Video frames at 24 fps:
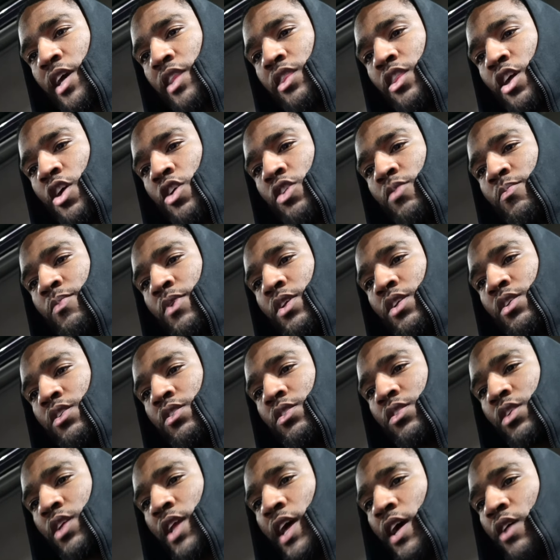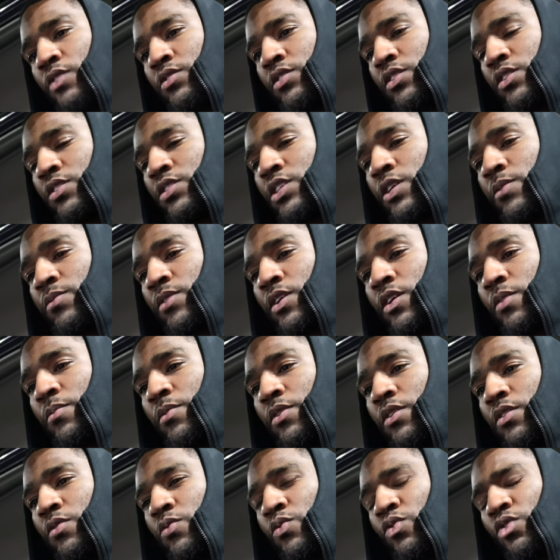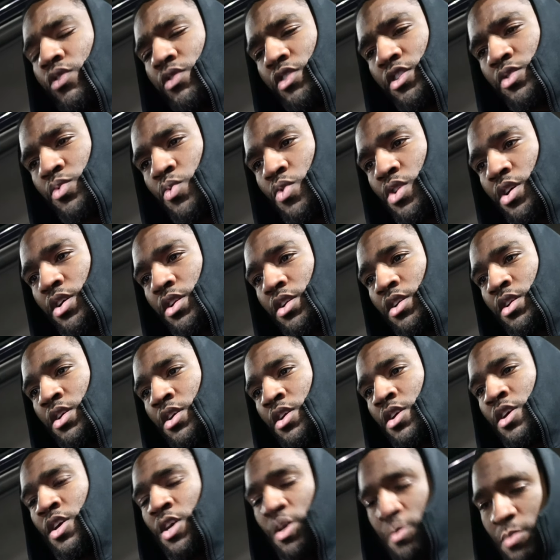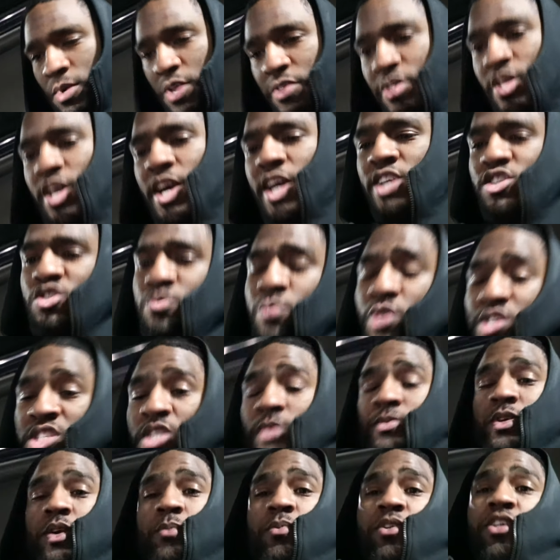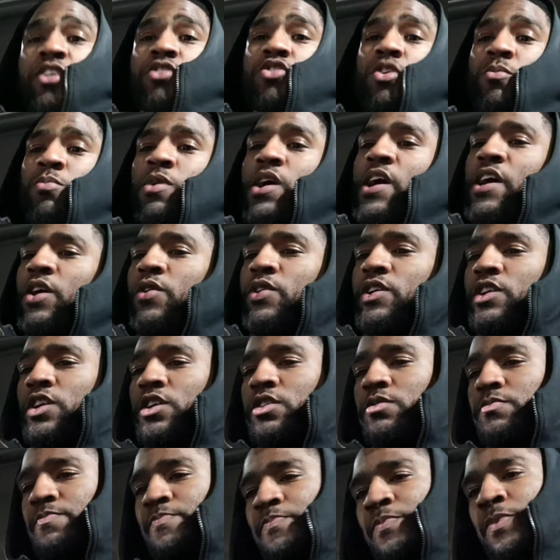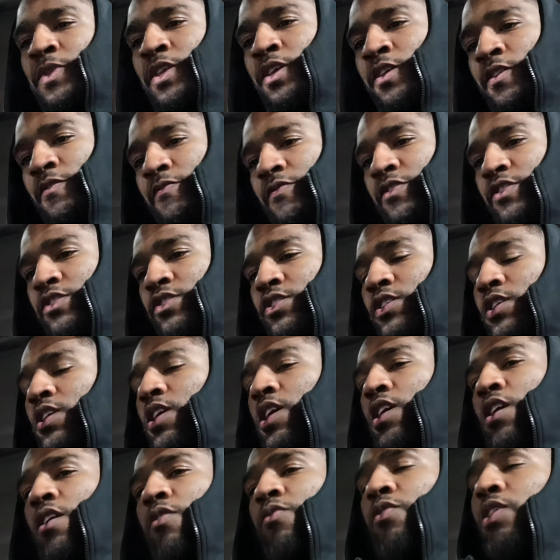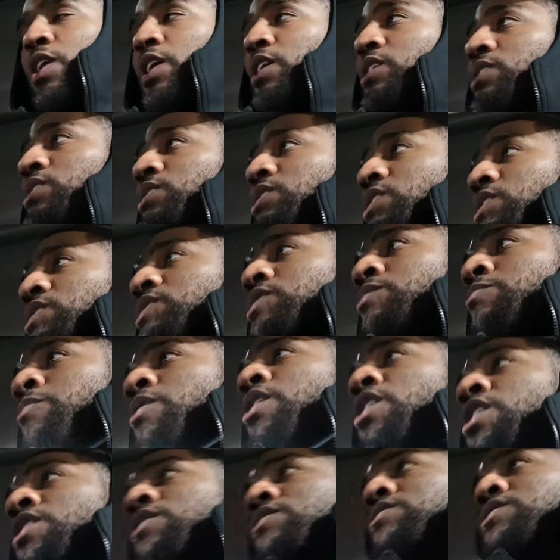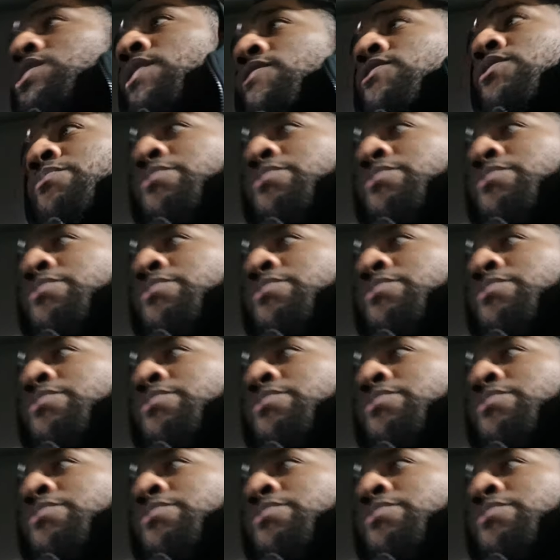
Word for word: like 30 minutes, and I don't see the tips coming in. Well, this one, but I think I got two more tips coming in, so I'm probably gonna end up finishing the night off with like a 60 ball, 70